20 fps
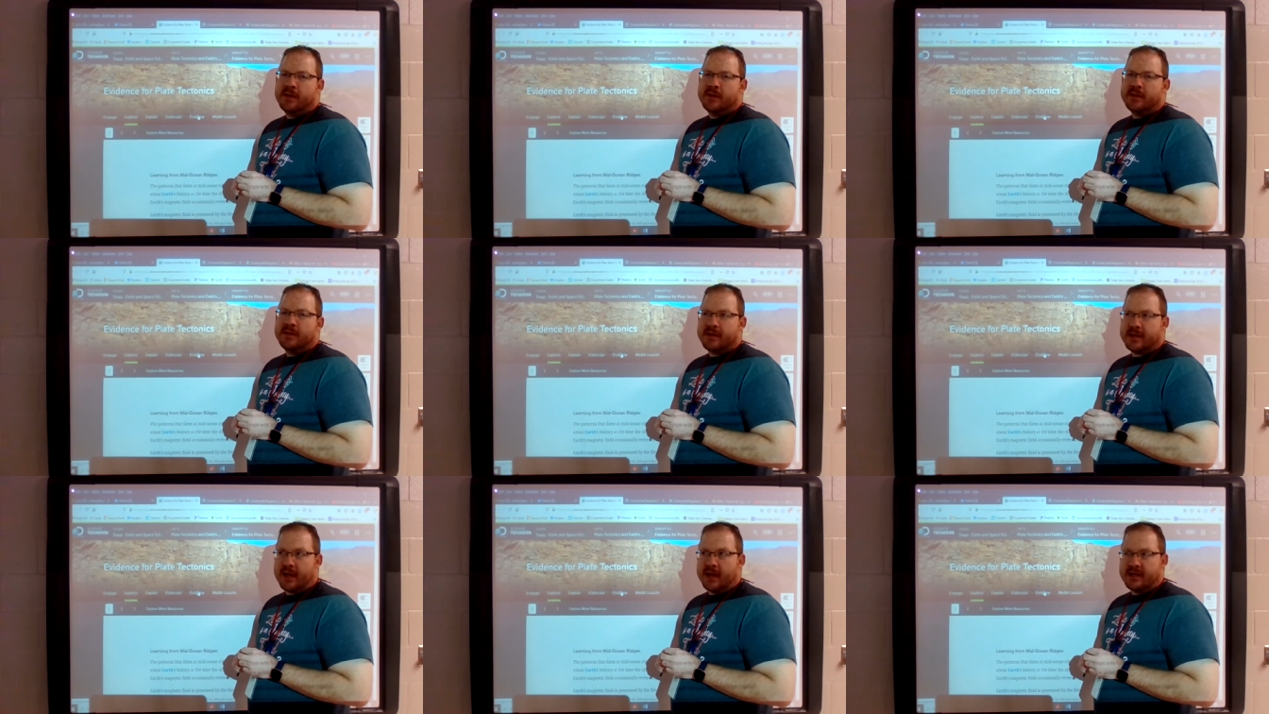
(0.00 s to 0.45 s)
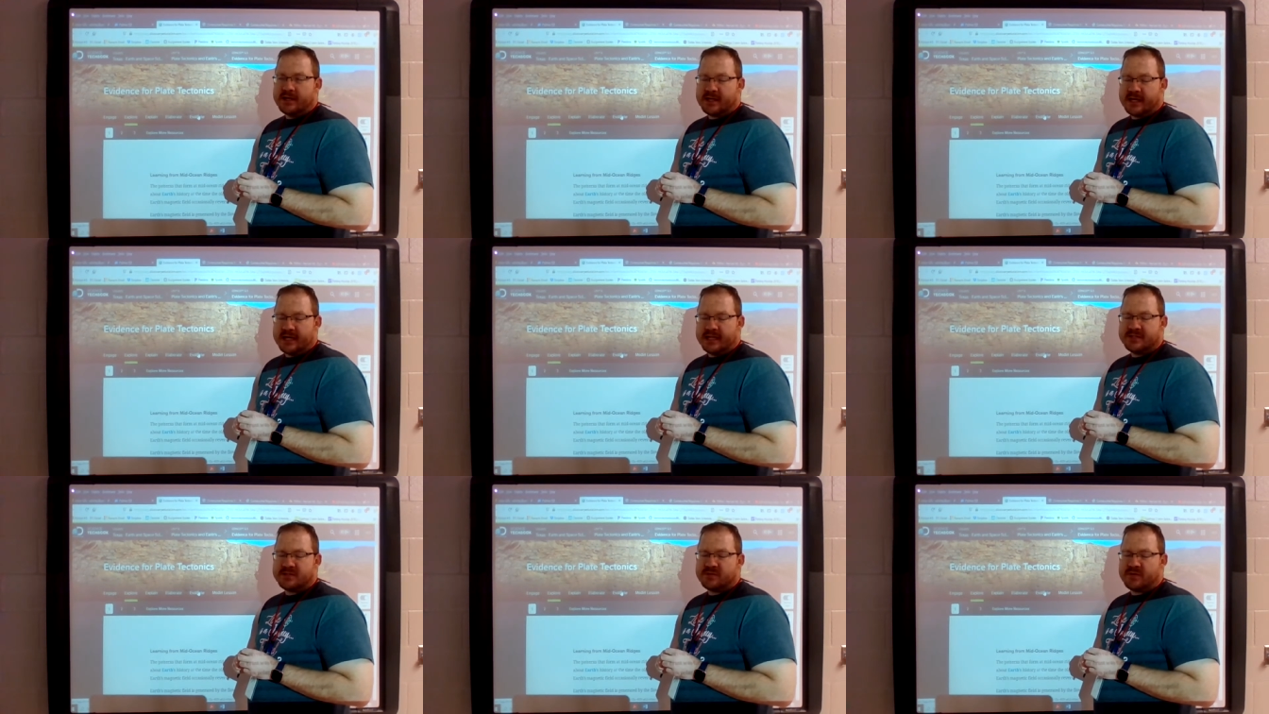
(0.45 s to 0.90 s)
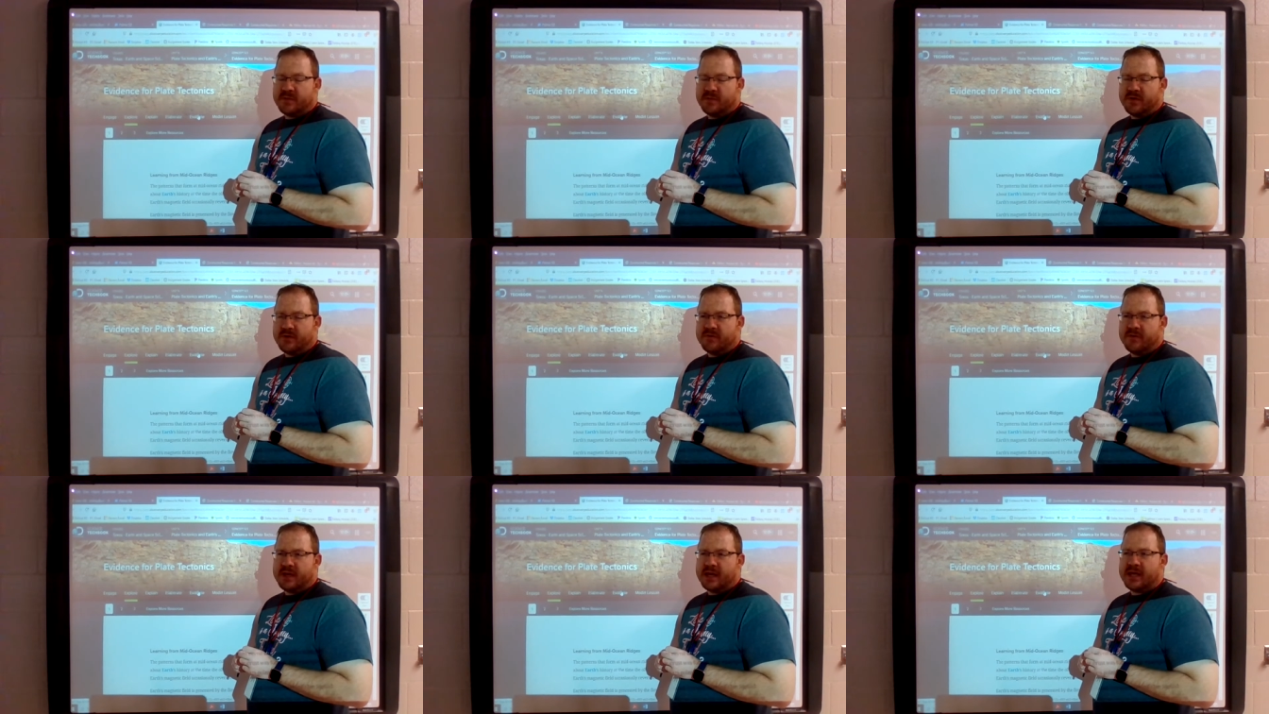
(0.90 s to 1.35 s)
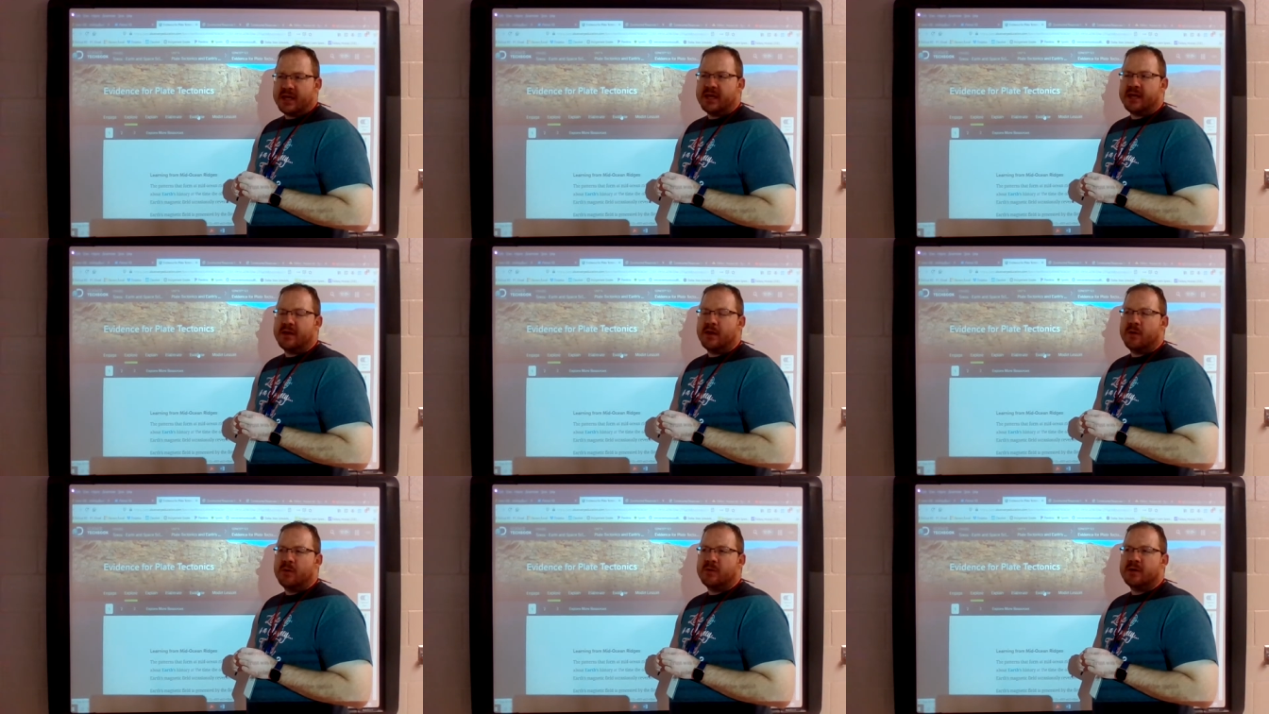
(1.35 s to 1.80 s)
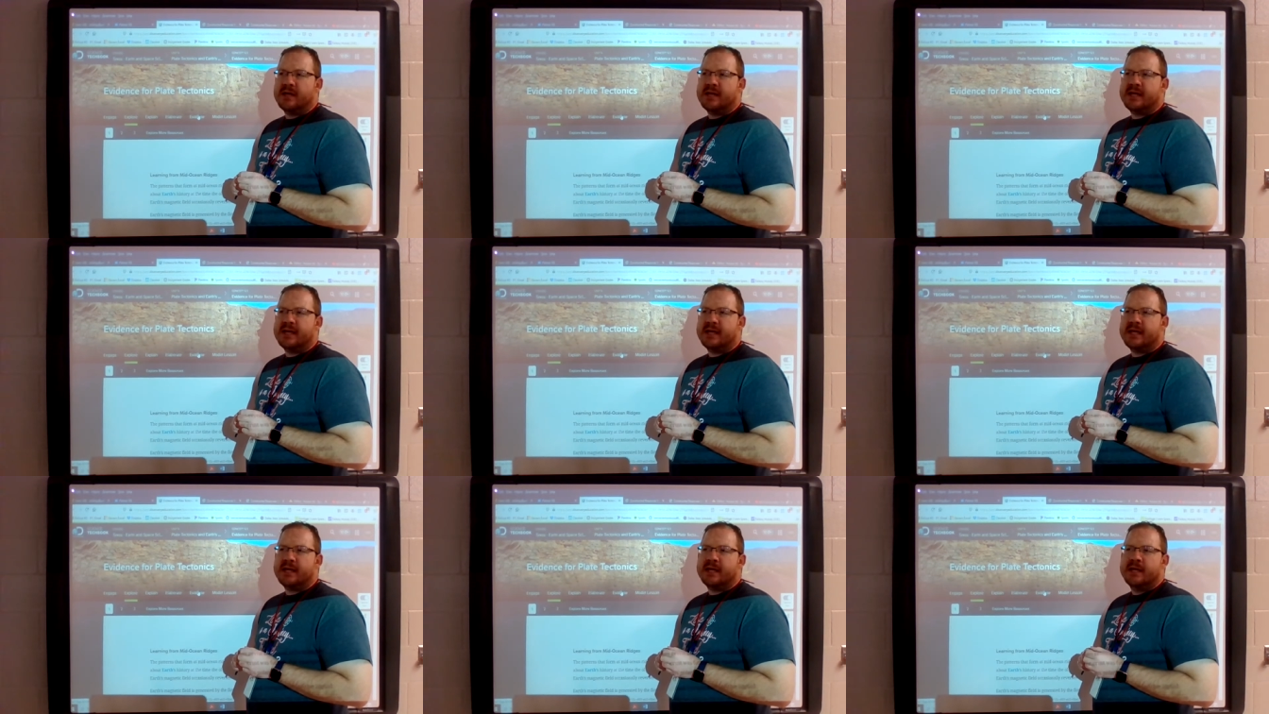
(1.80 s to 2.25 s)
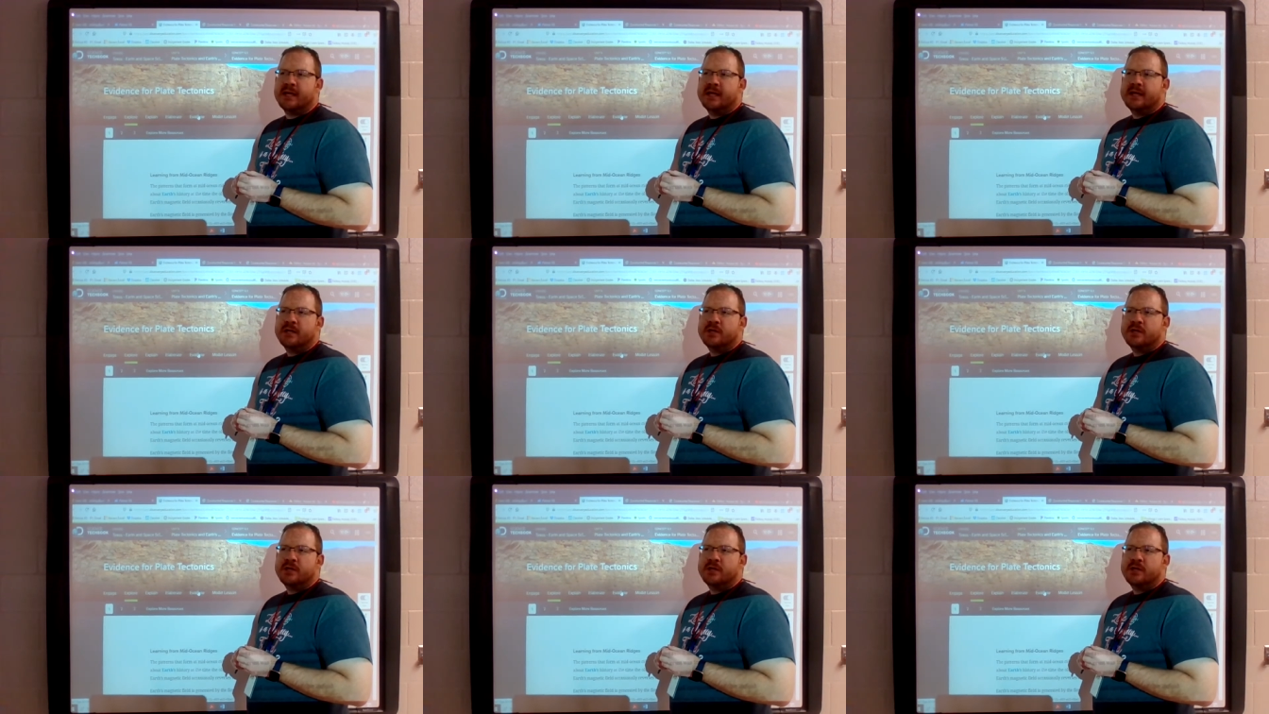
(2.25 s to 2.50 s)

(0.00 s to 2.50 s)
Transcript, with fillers: the continents were moving. He only